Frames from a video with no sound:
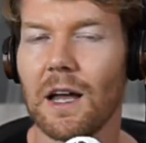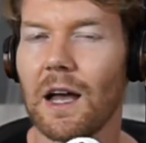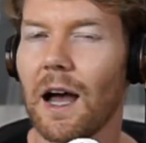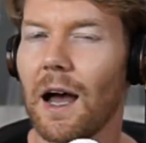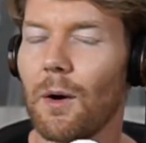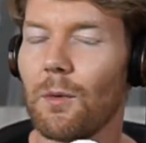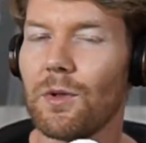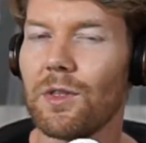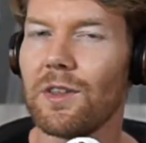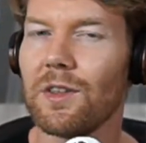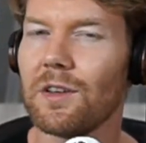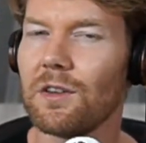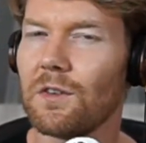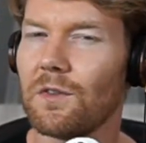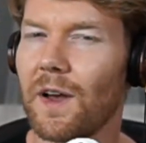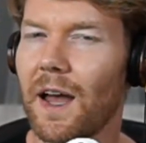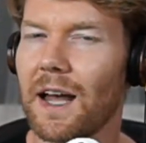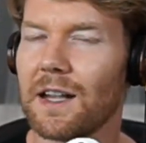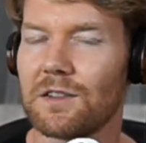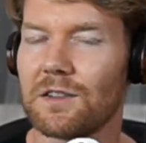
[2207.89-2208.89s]
I would think
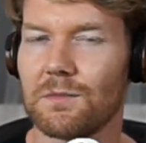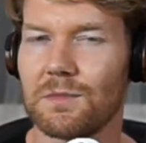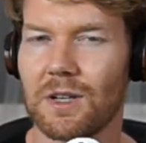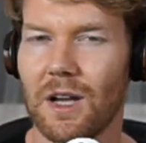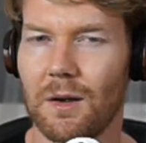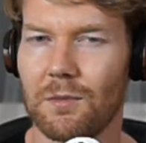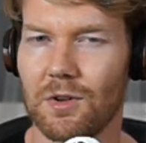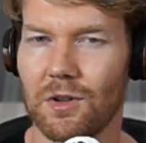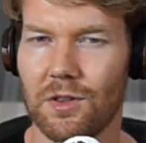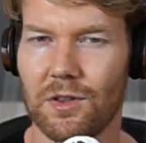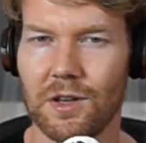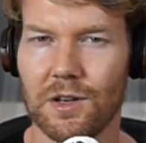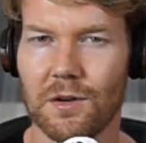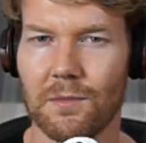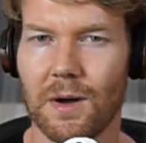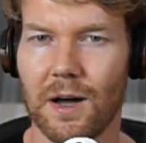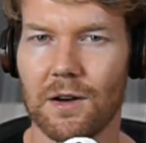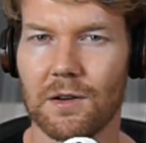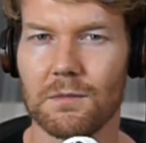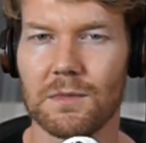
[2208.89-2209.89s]
you've had some time to think
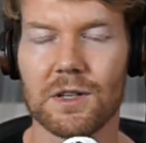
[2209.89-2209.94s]
about it,